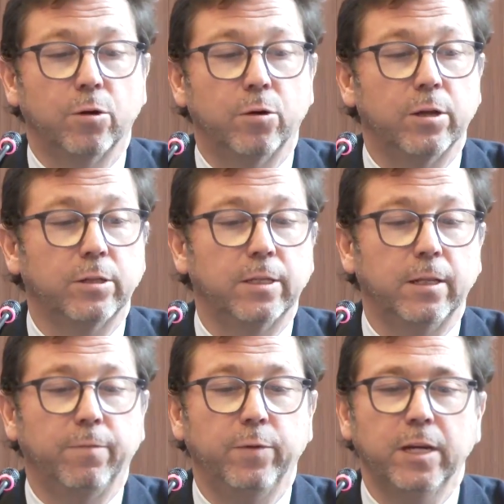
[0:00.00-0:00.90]
So there's a
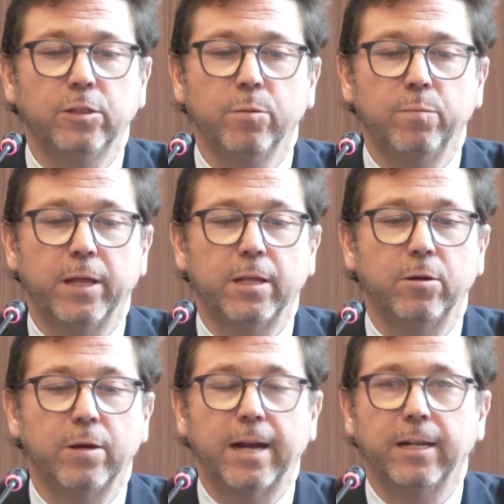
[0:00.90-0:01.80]
definition by the
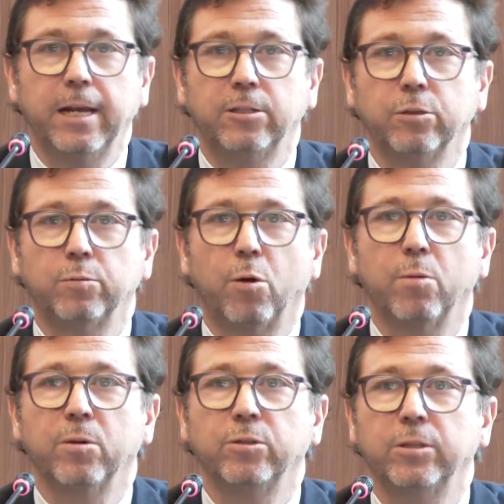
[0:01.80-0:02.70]
United Nations
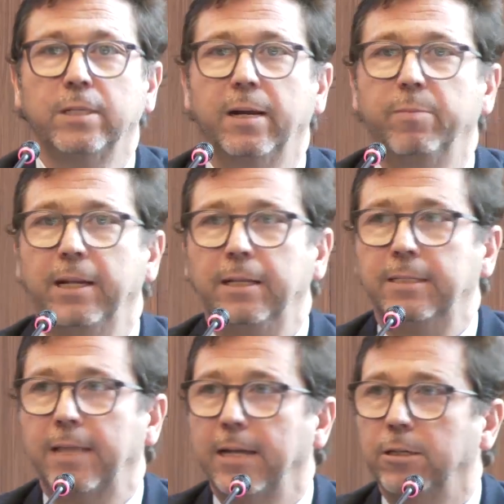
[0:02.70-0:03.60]
Forum on Sustainability
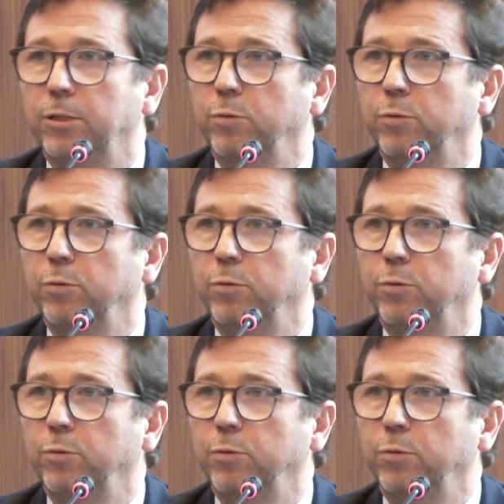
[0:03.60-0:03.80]
Standards,